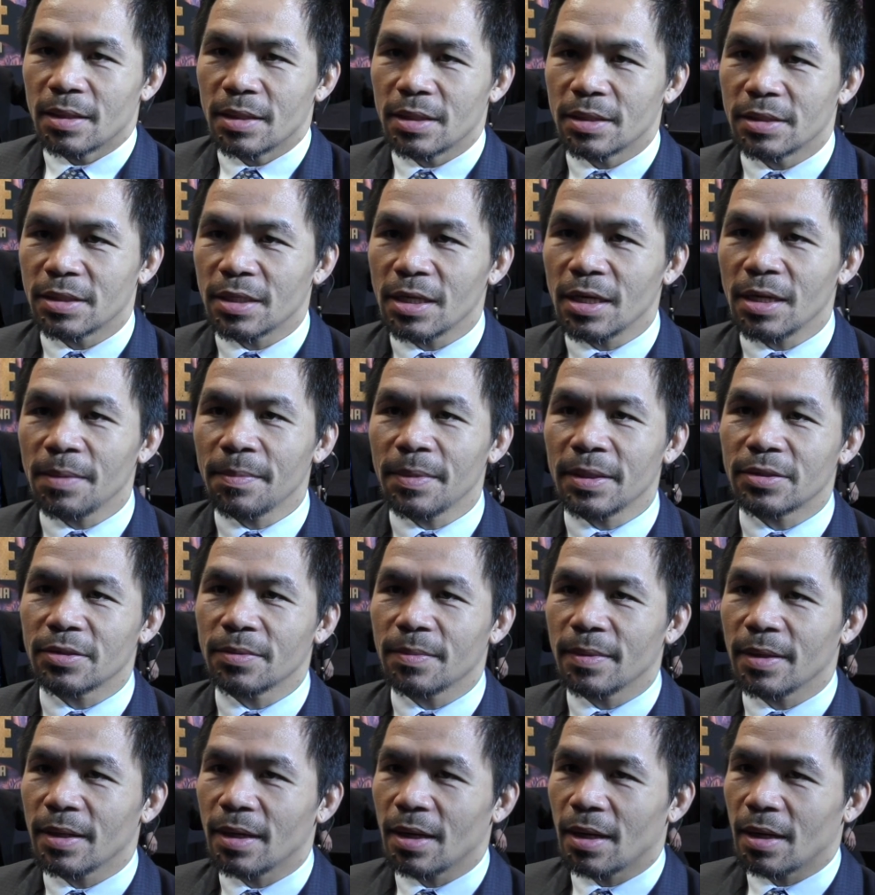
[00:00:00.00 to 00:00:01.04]
It's really mean
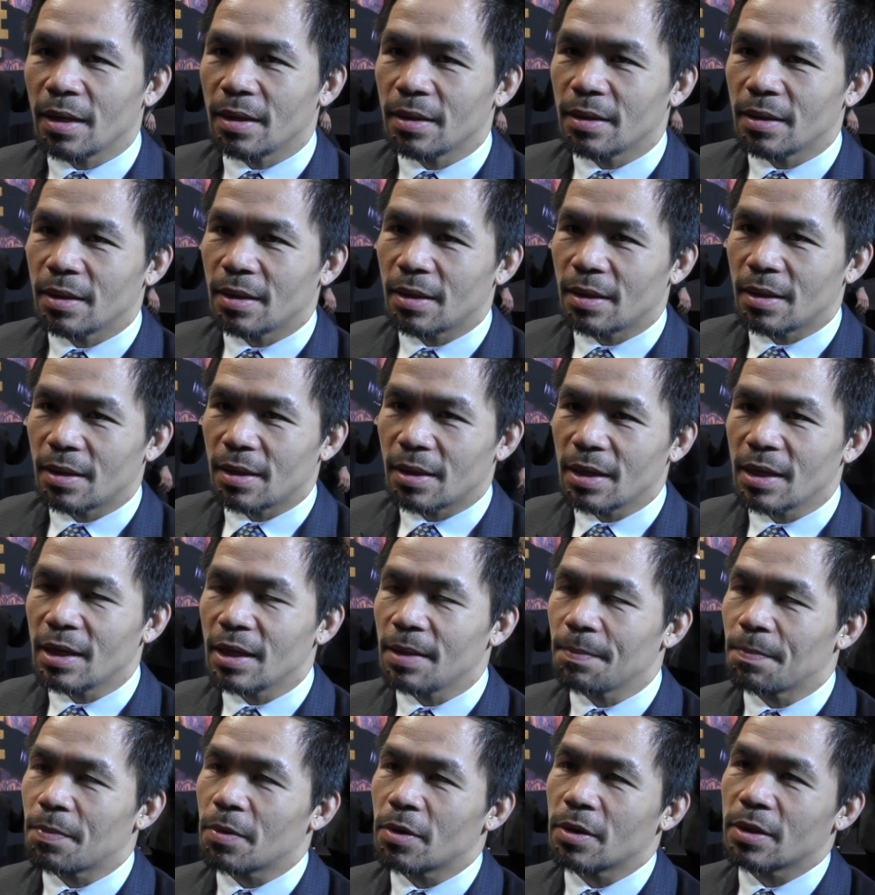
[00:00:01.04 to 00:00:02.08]
to me and
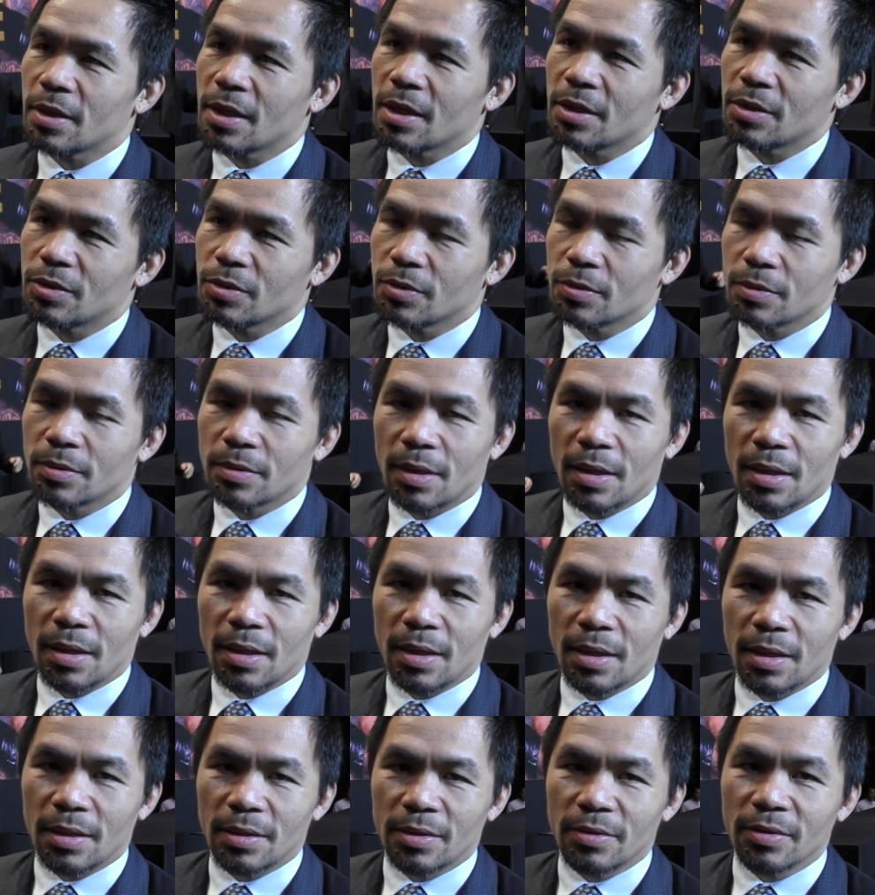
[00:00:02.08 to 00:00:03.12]
really important
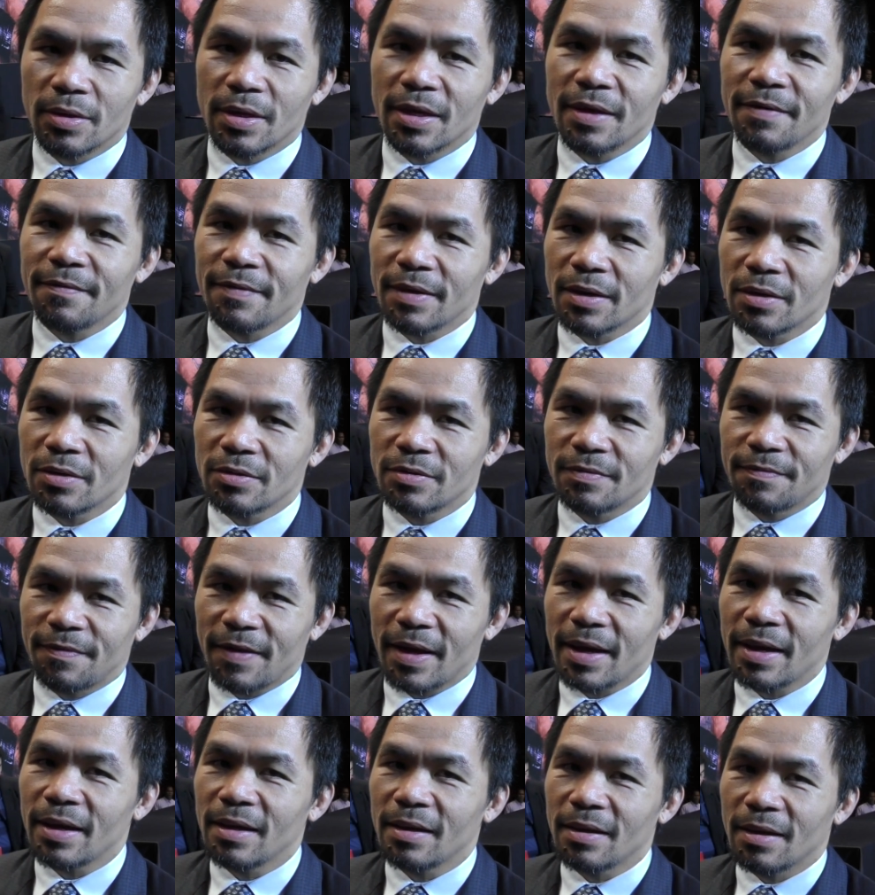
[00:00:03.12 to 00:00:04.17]
to give a good
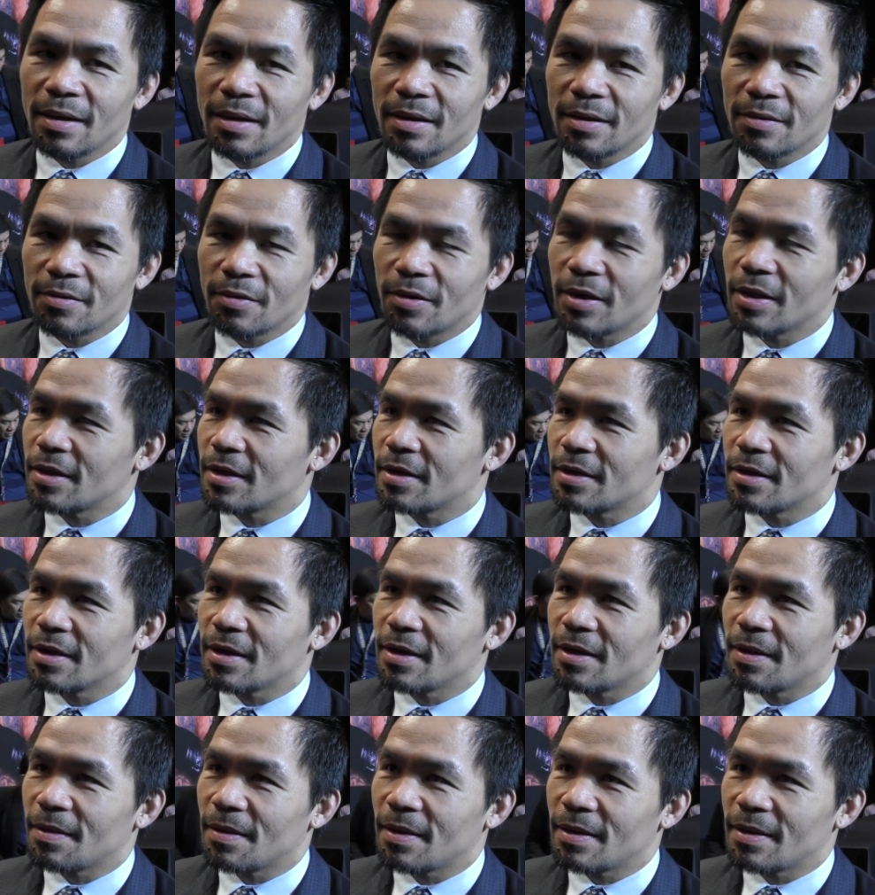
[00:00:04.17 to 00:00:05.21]
fight and to
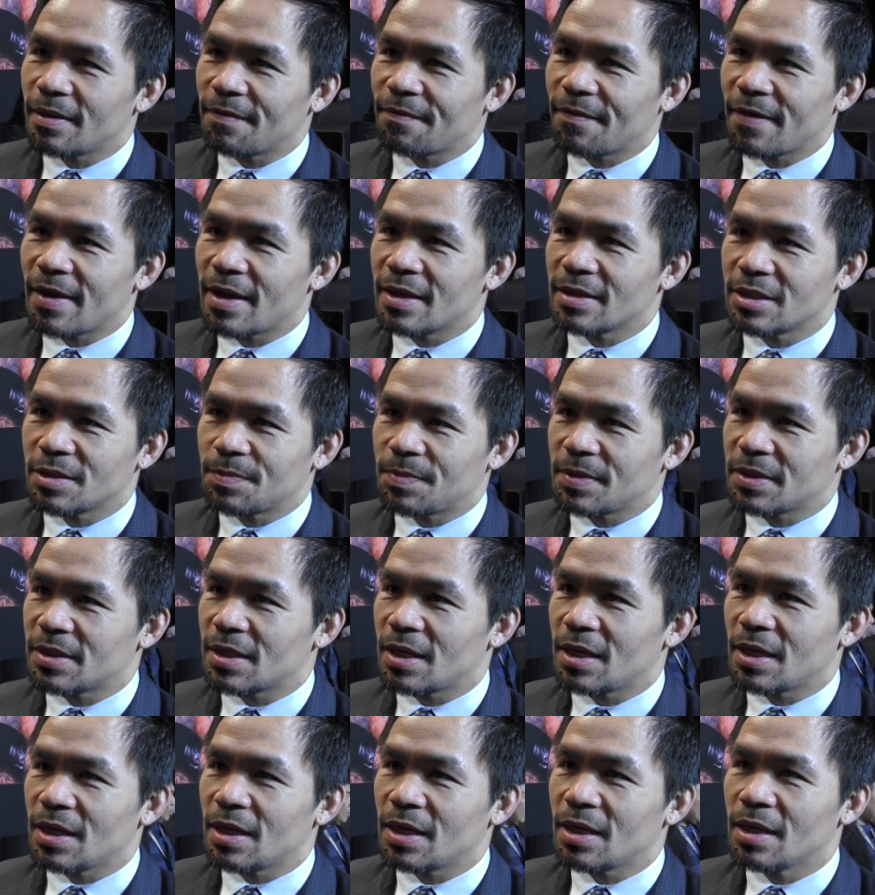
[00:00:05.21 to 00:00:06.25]
entertain the fans,
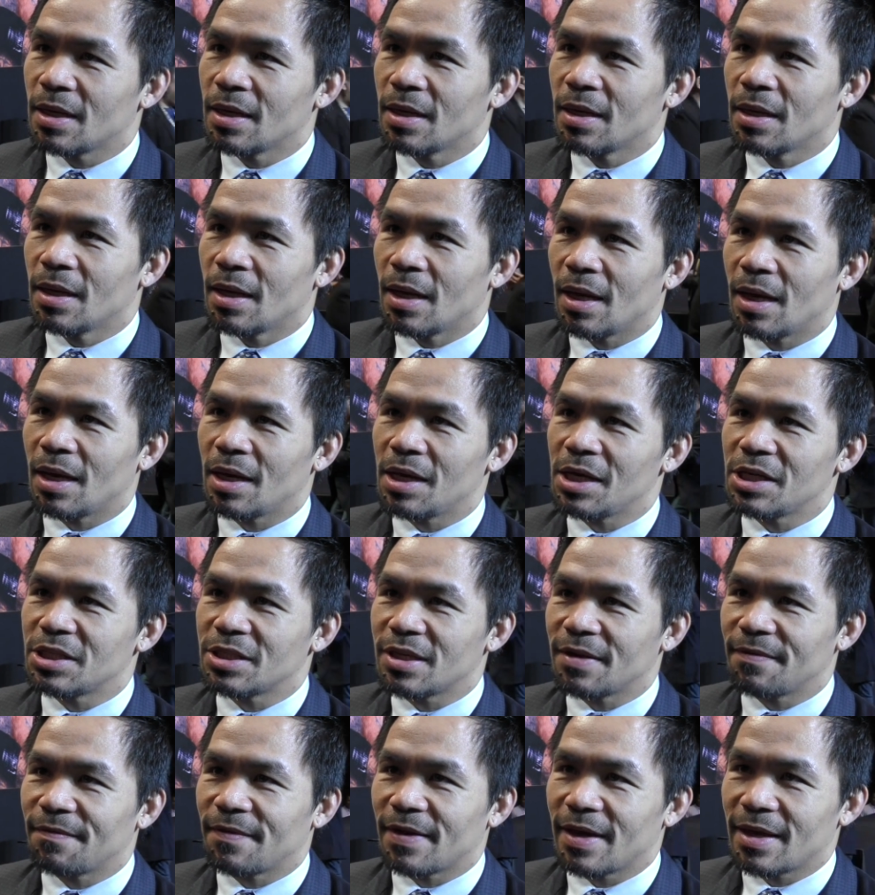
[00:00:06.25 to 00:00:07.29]
especially
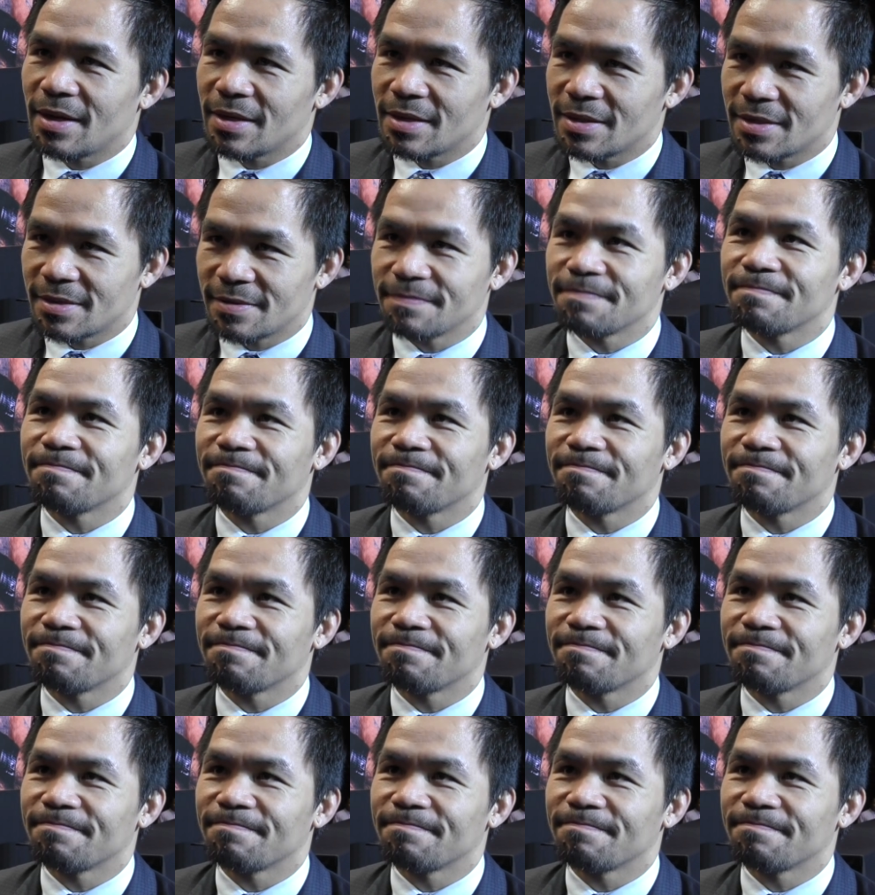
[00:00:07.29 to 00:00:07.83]
Asian fans.